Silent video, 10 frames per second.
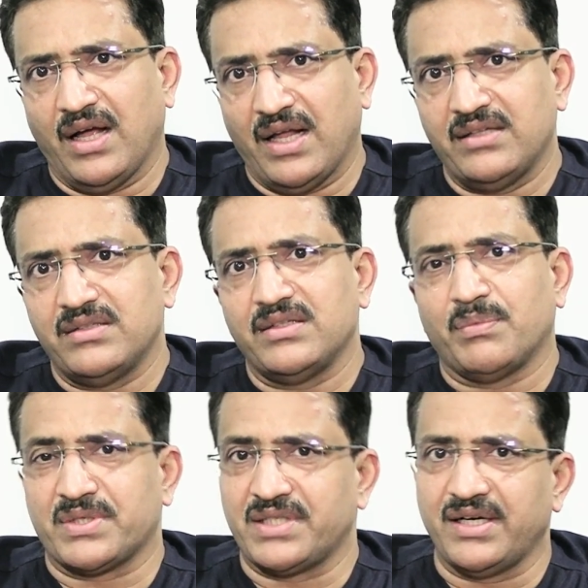and
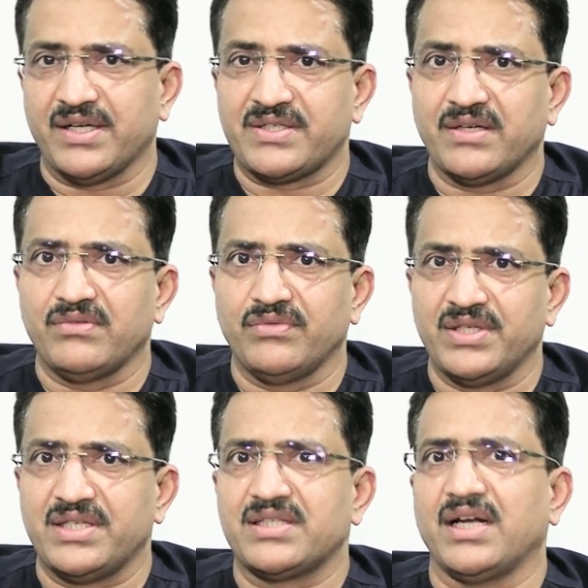the presentation,
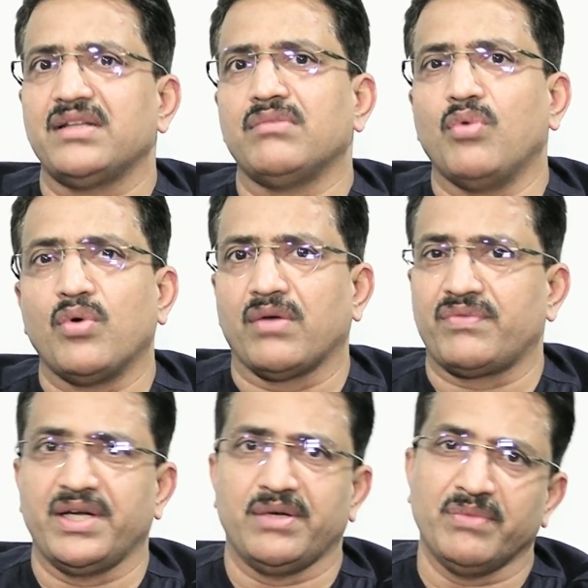we decide the mode of
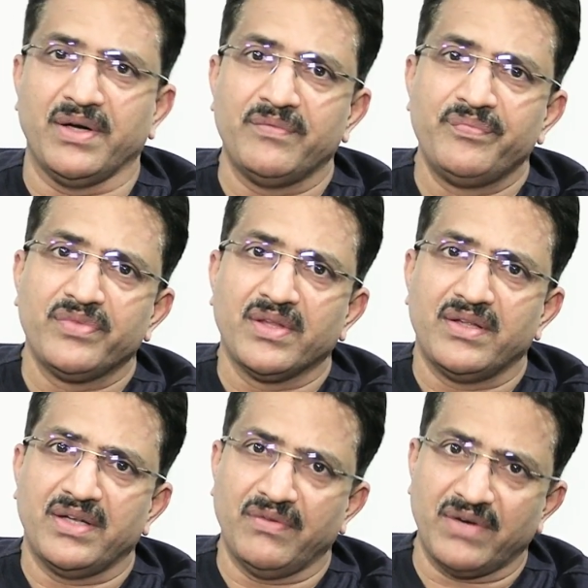treatment.
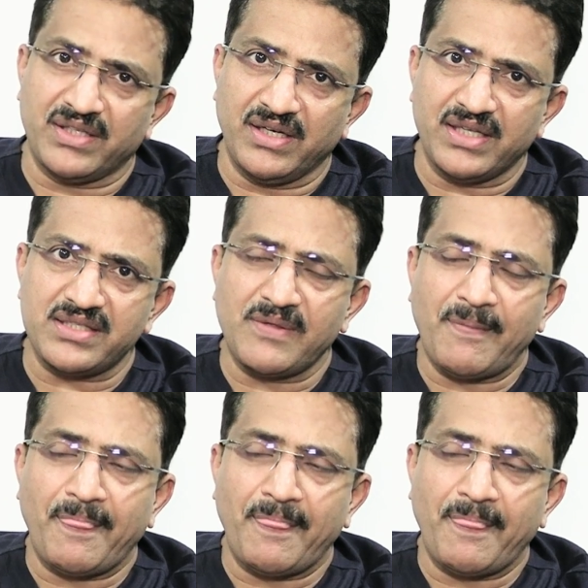Nevertheless,